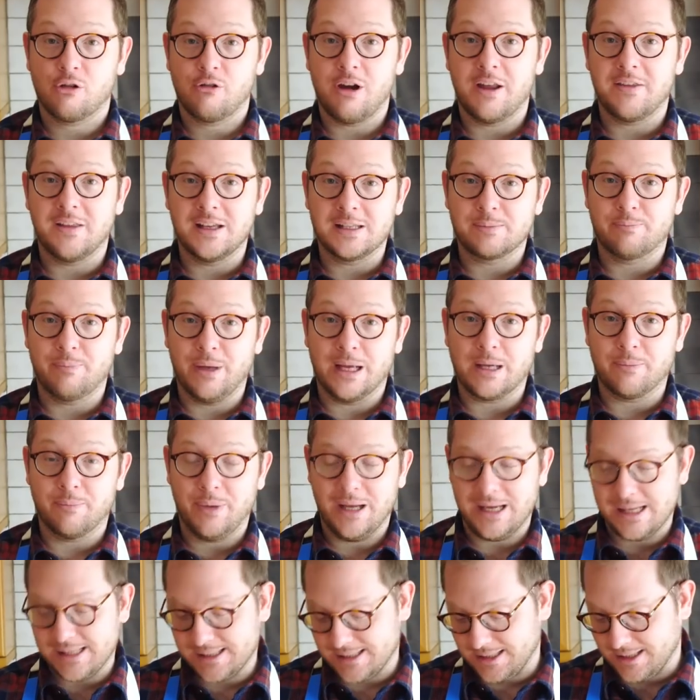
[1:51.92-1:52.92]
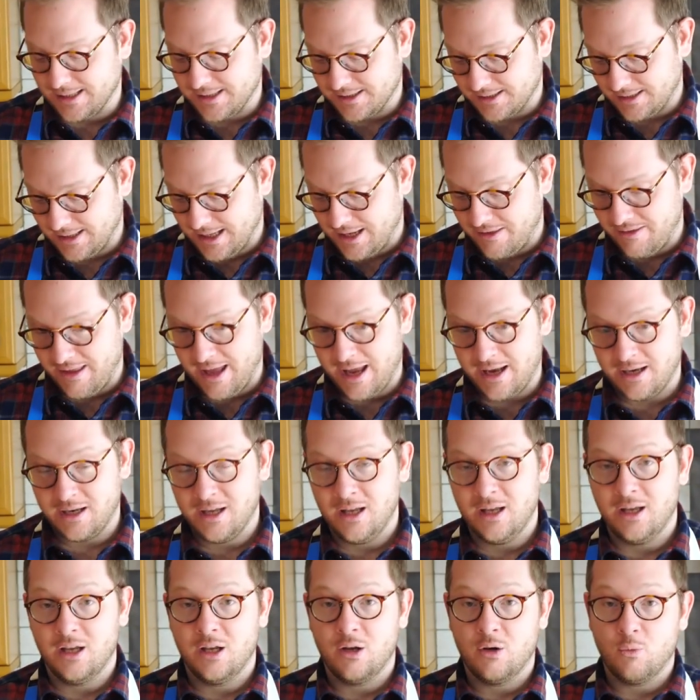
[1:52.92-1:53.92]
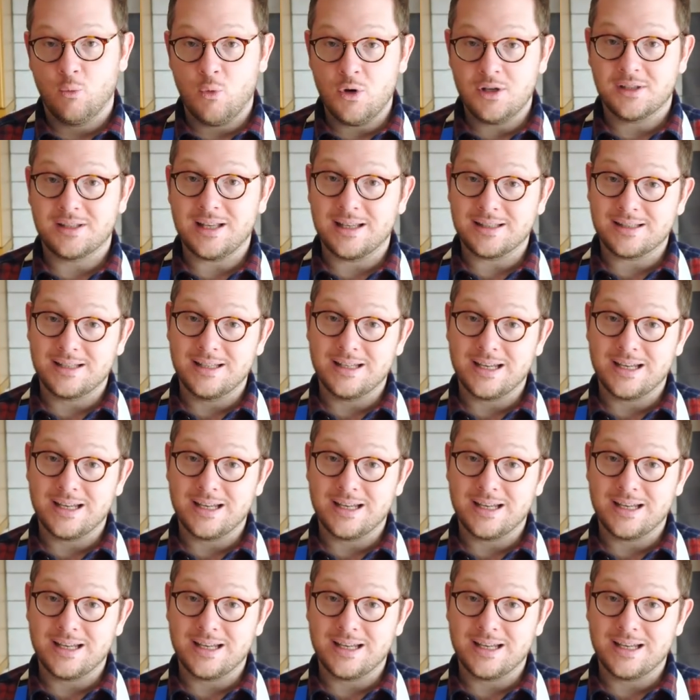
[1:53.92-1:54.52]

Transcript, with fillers: create these big pieces. And then once that's